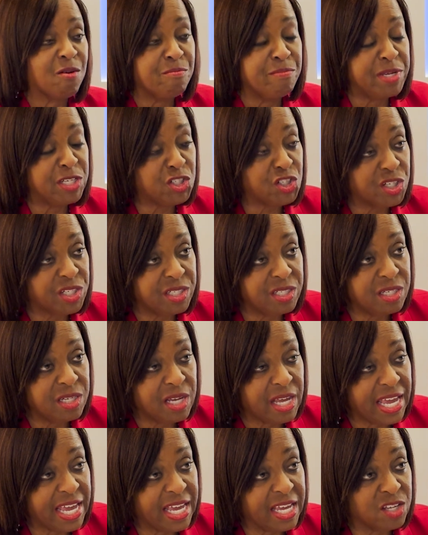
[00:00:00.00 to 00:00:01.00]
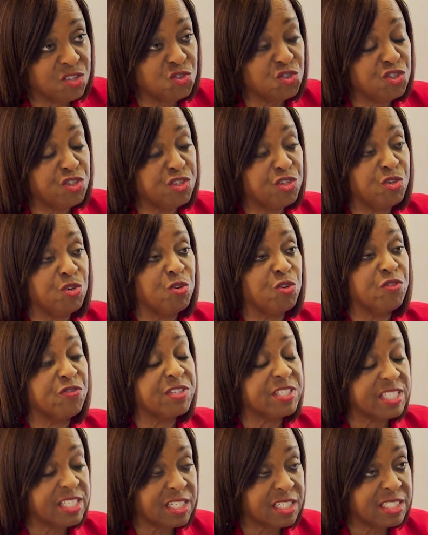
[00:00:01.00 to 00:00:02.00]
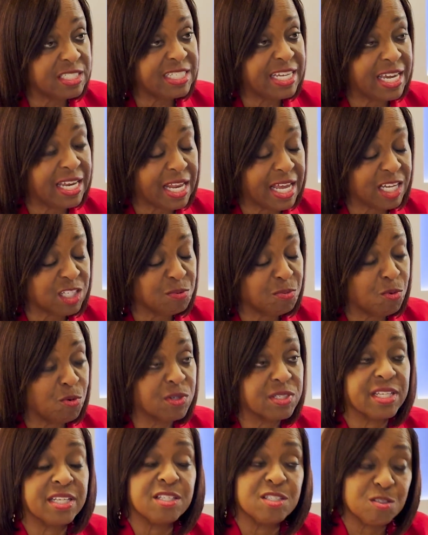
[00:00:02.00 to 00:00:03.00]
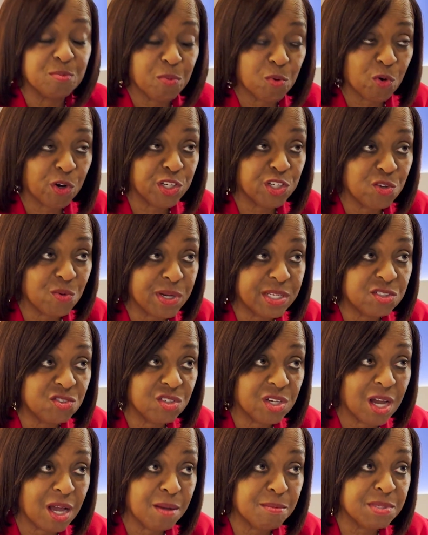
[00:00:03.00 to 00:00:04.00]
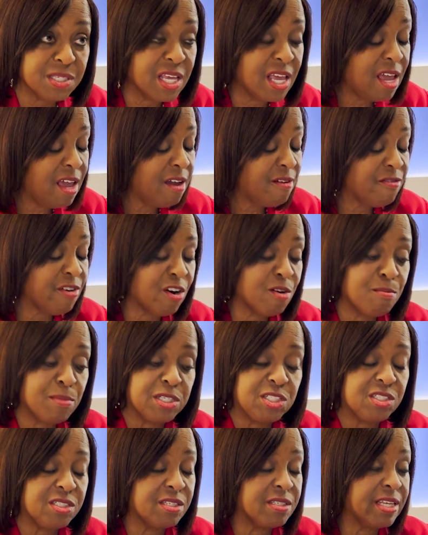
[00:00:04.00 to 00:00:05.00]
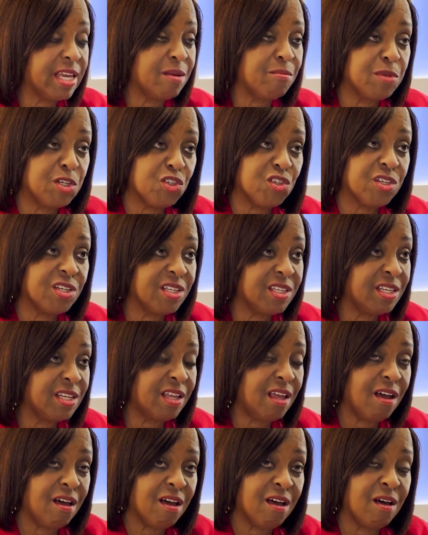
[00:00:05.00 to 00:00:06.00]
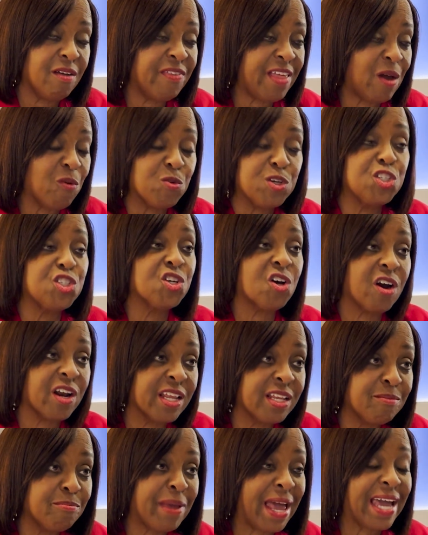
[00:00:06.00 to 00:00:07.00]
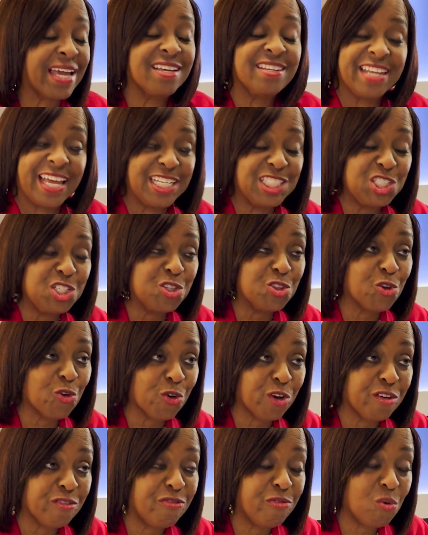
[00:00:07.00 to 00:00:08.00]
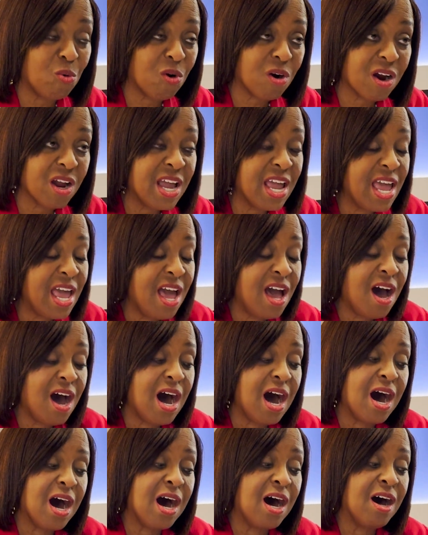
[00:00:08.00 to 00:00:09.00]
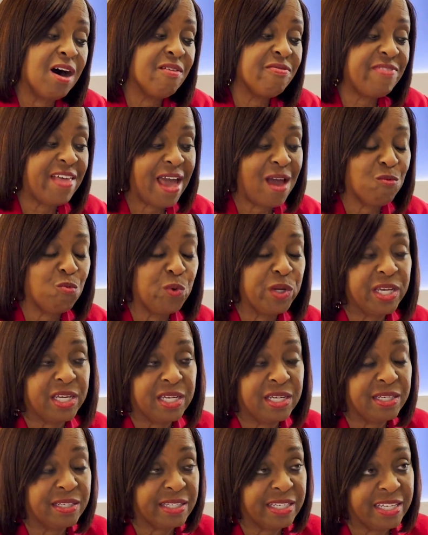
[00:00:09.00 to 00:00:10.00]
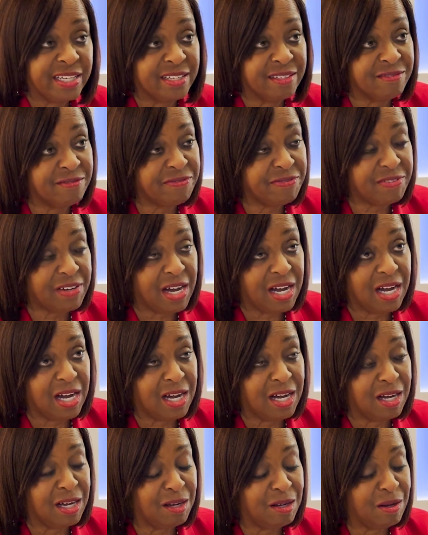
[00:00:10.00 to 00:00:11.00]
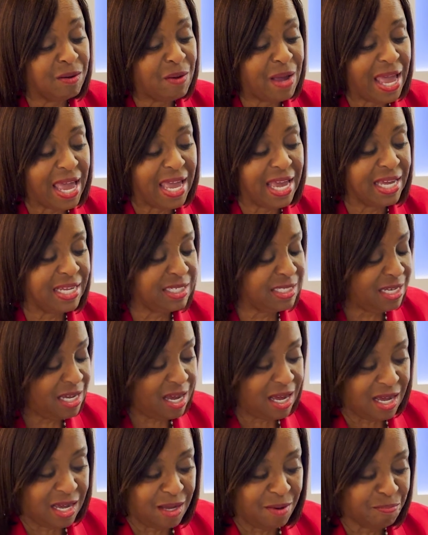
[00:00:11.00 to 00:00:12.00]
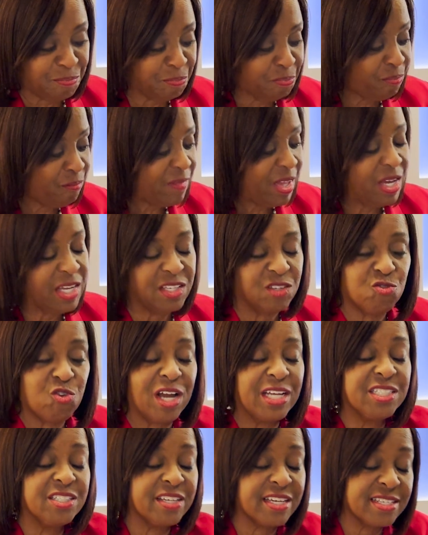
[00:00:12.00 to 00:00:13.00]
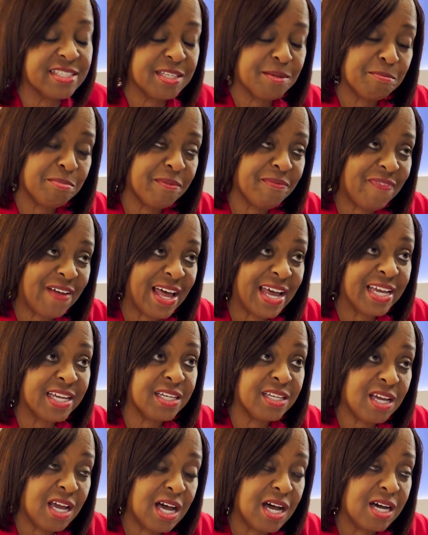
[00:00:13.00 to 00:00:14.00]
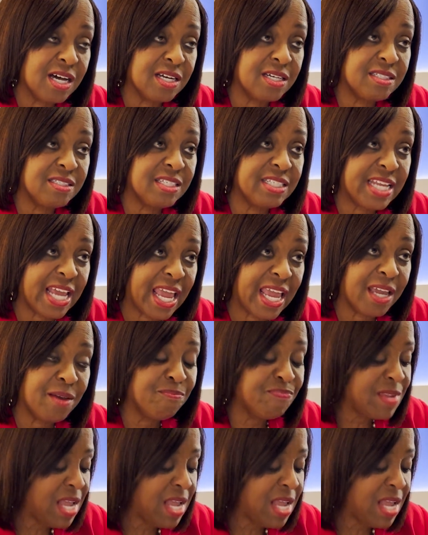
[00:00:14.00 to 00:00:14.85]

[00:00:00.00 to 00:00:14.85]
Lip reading: mission is to facilitate exports and support U.S. jobs. Very much the same mission that we started back in 1934, that we live and try to exemplify today.